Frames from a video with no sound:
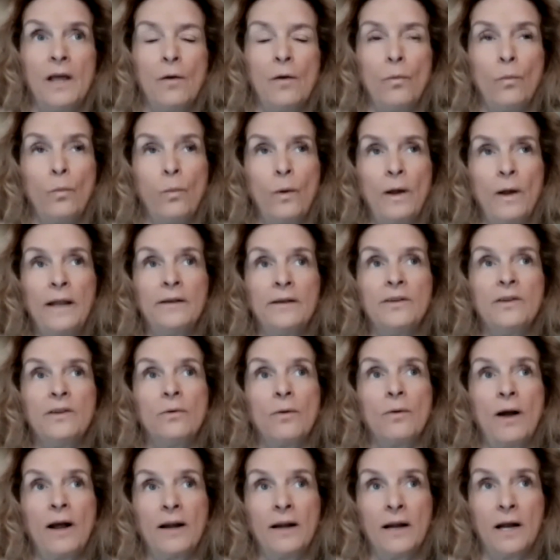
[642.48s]
When
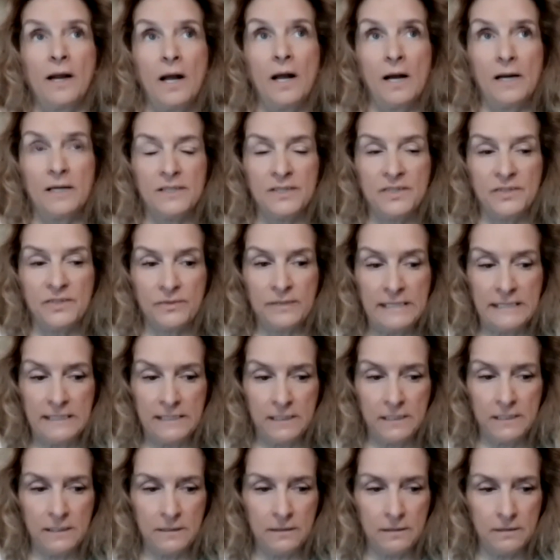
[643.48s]
you are
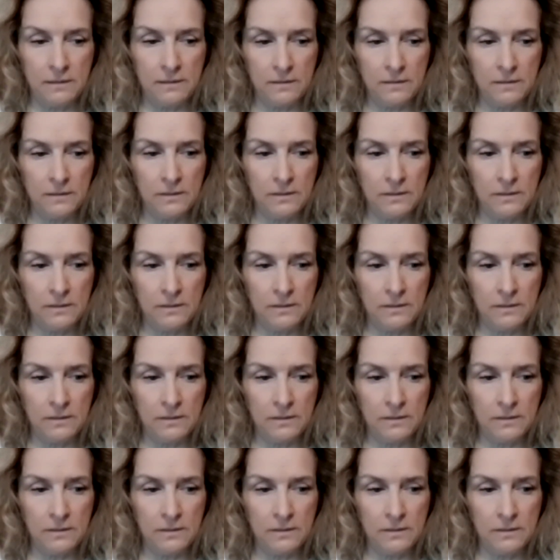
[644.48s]
incarcerated,